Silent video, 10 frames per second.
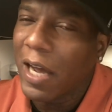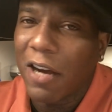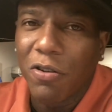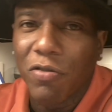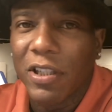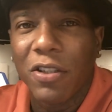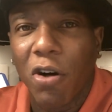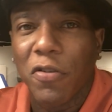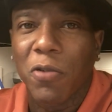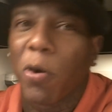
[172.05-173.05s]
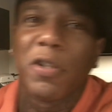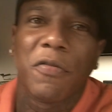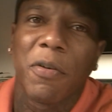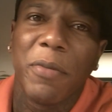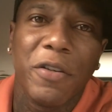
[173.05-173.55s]
I don't really know if it's worth it
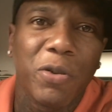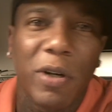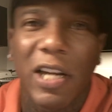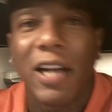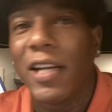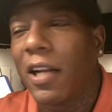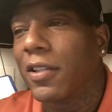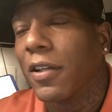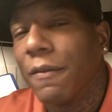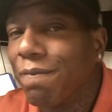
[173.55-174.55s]
for me, $29.